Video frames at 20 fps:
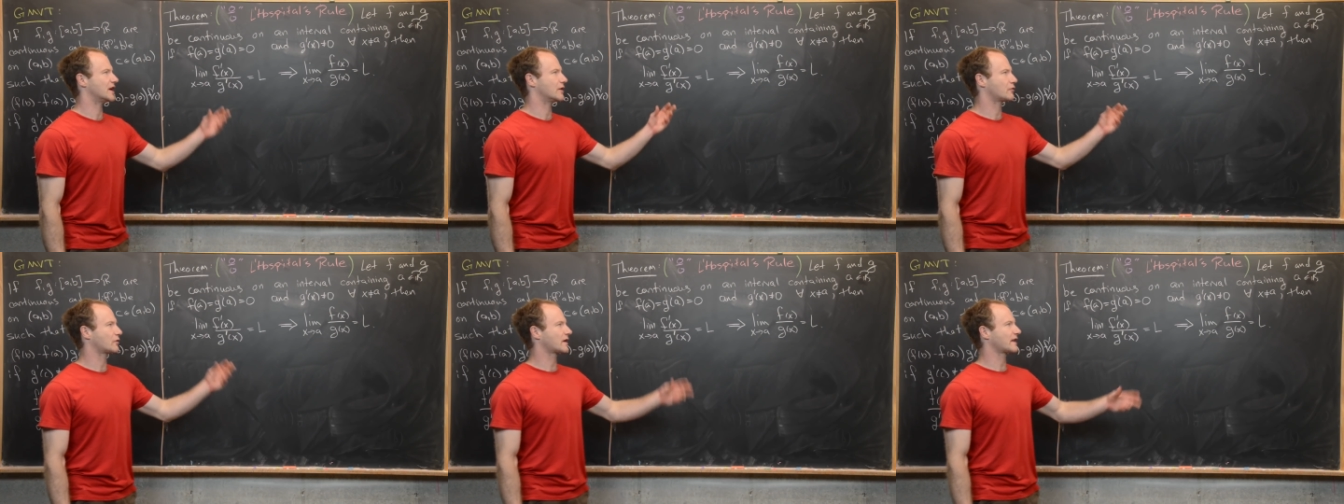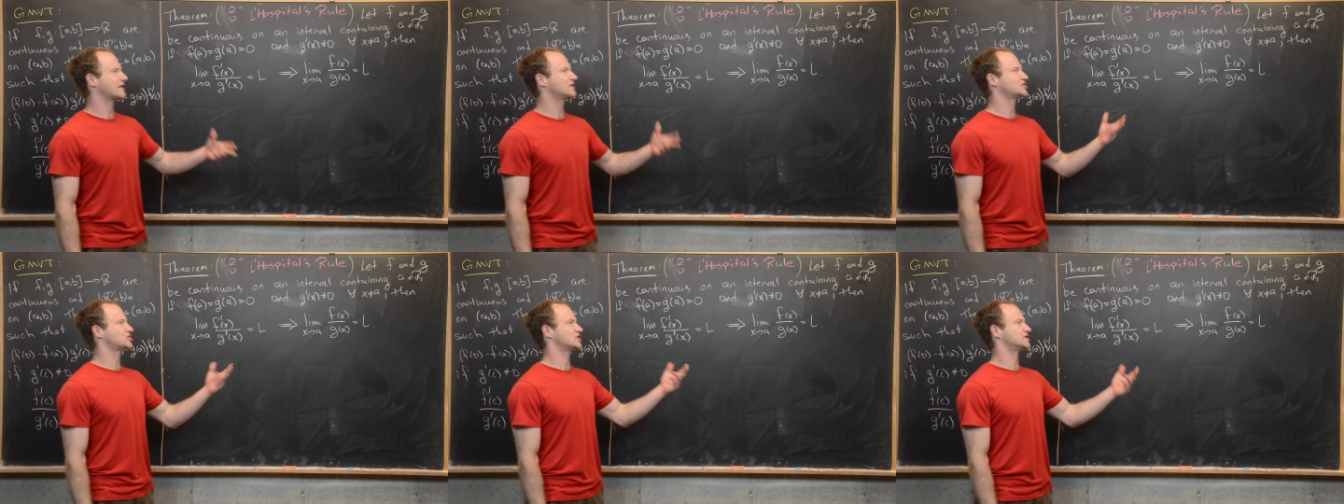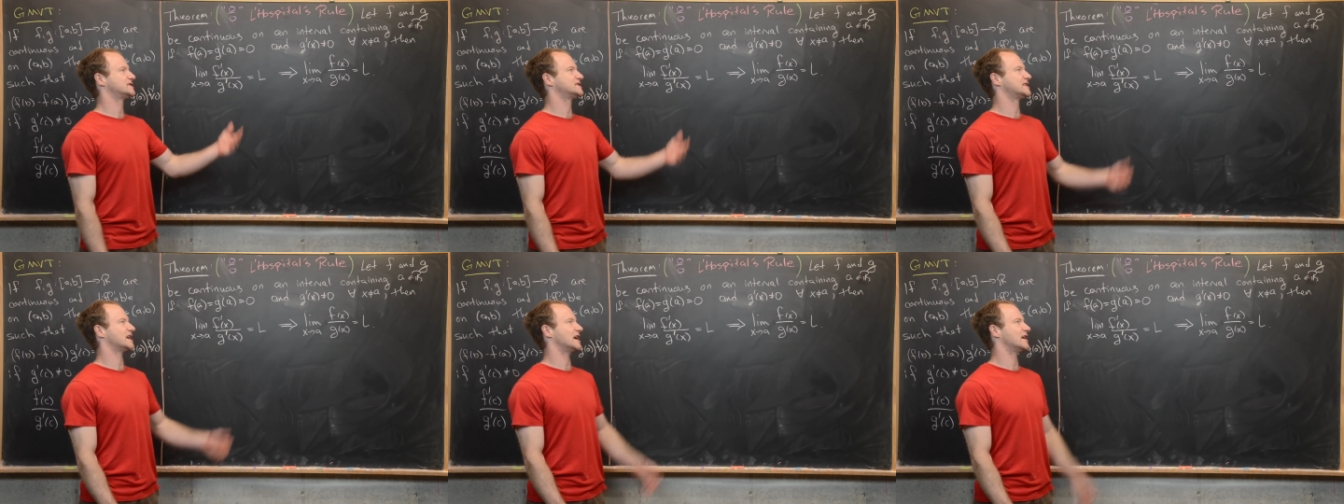It really
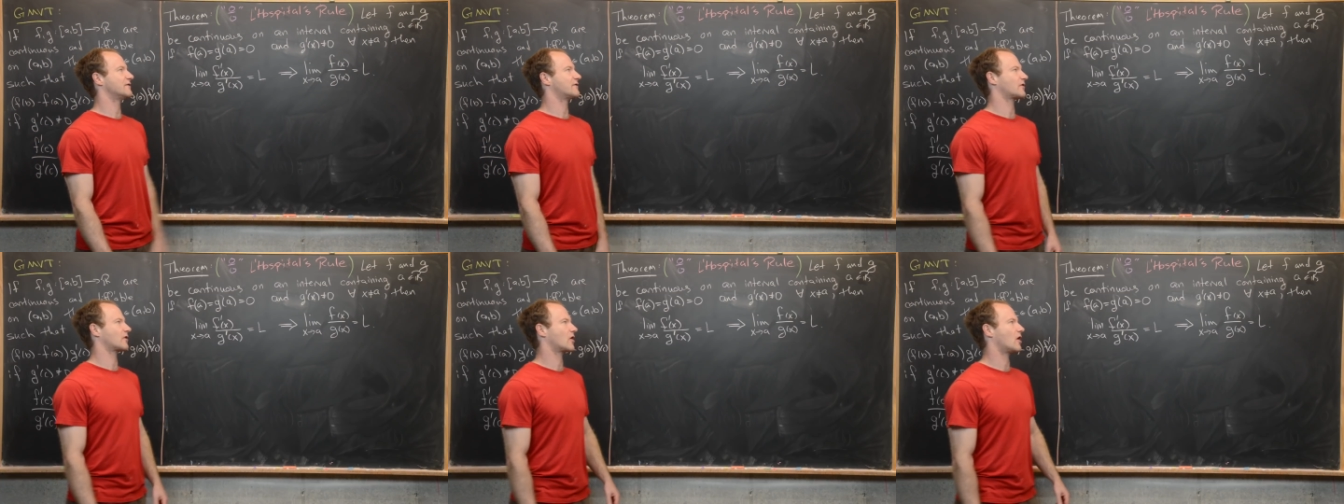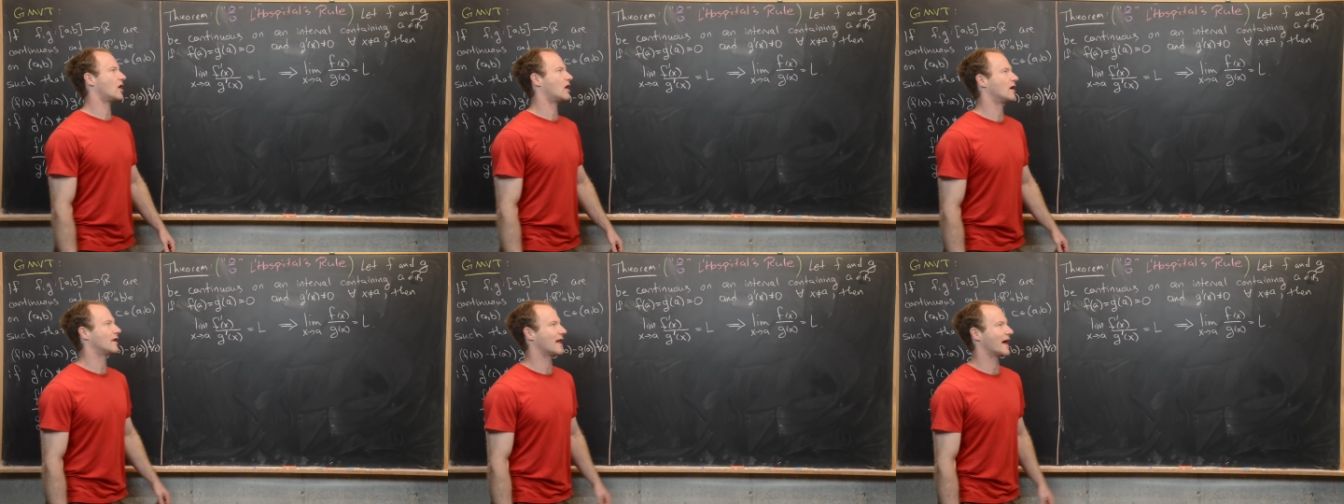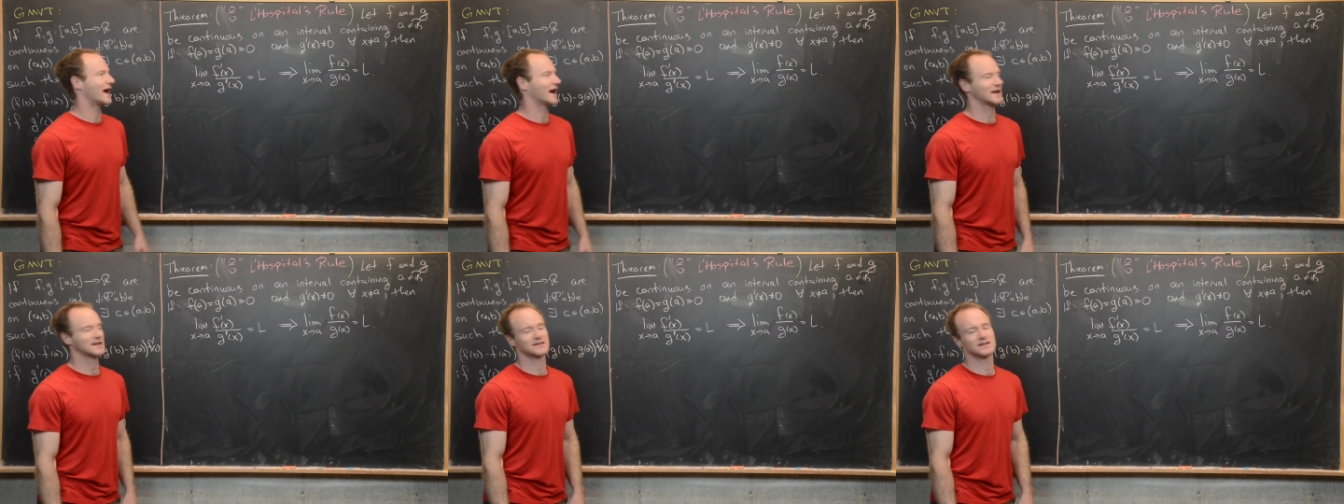should say for all
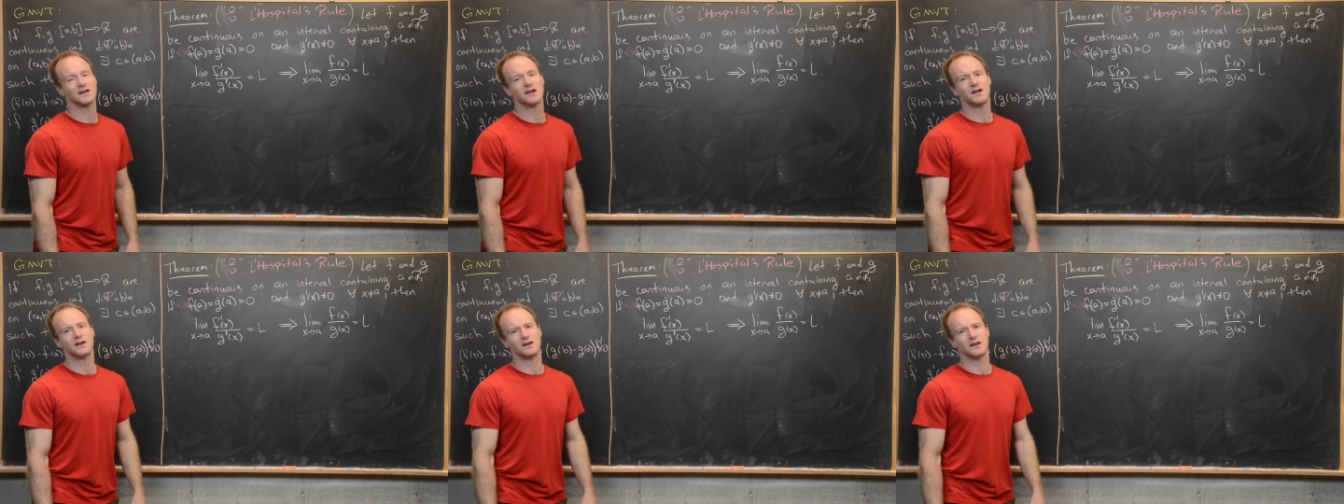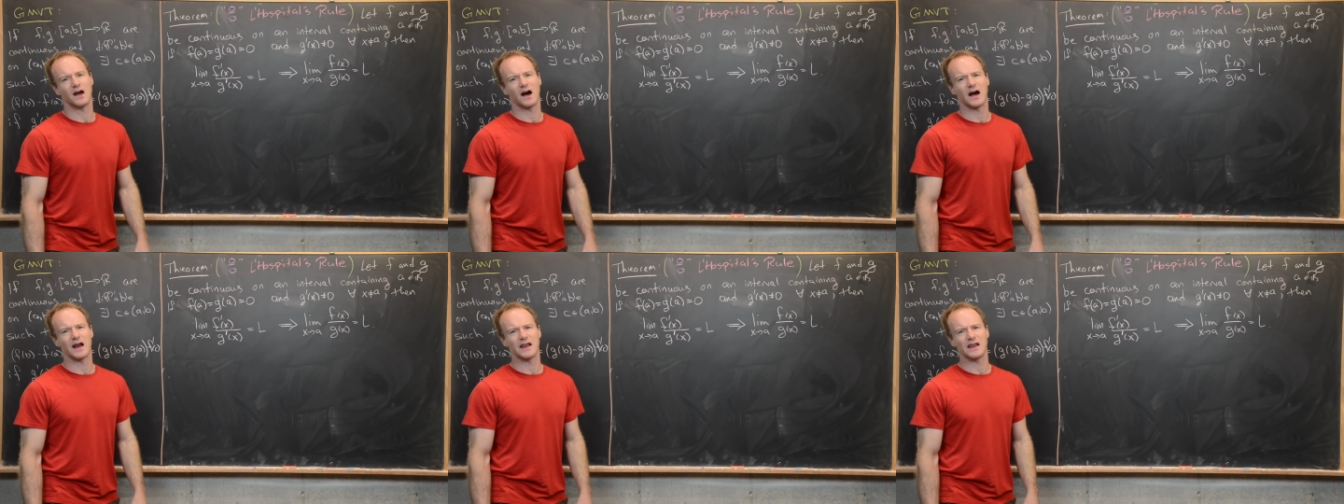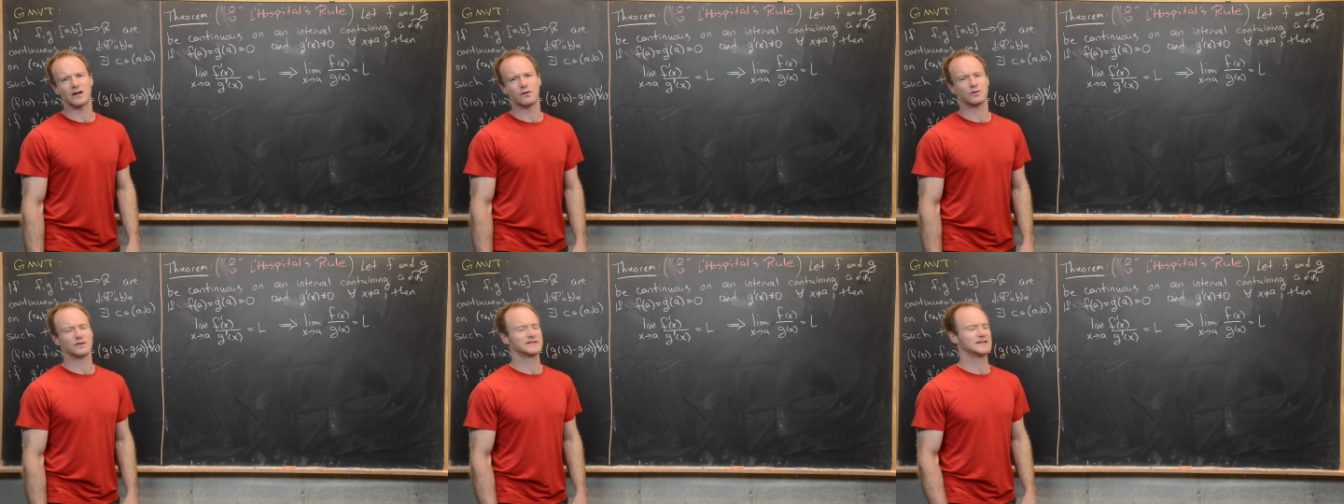x not
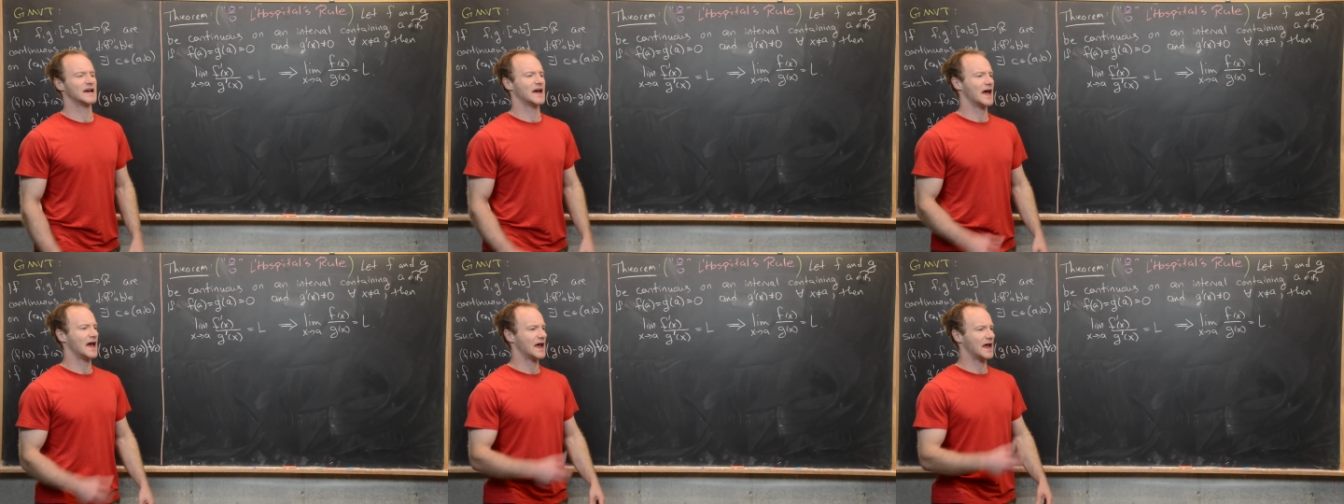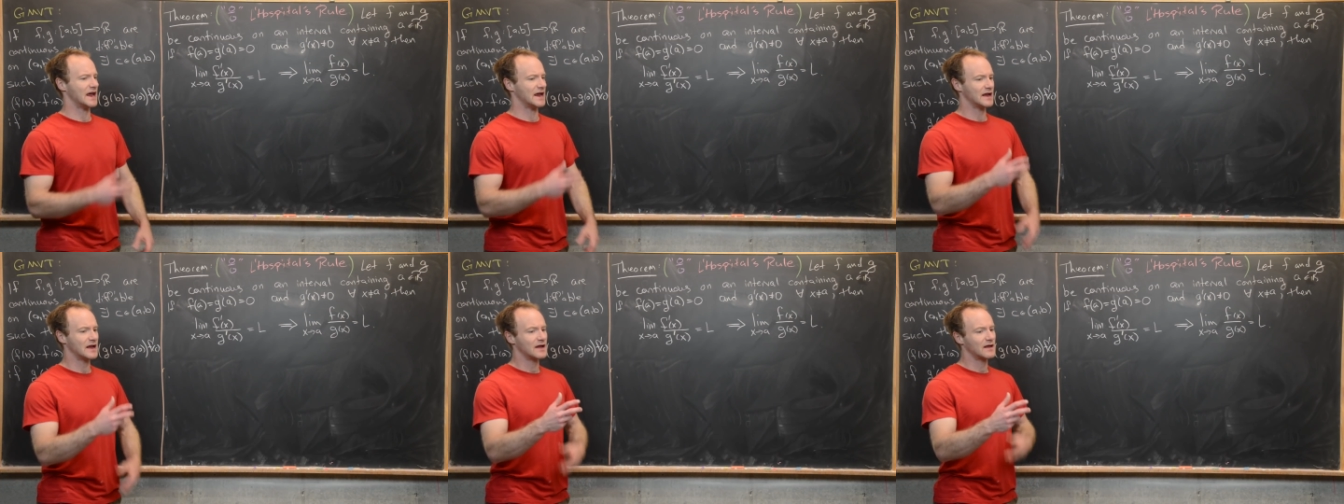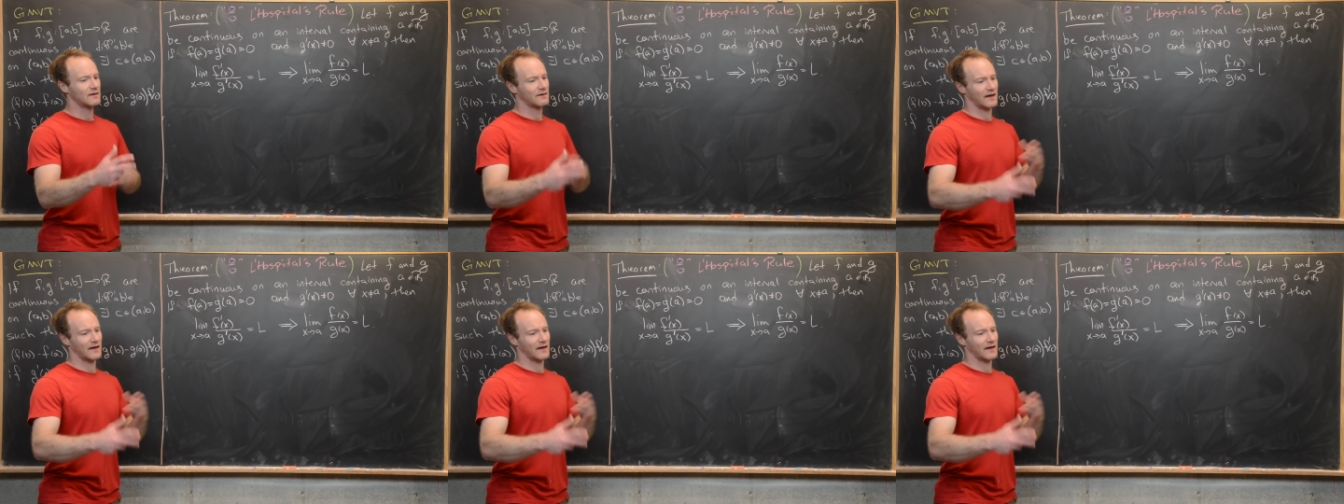equal to a,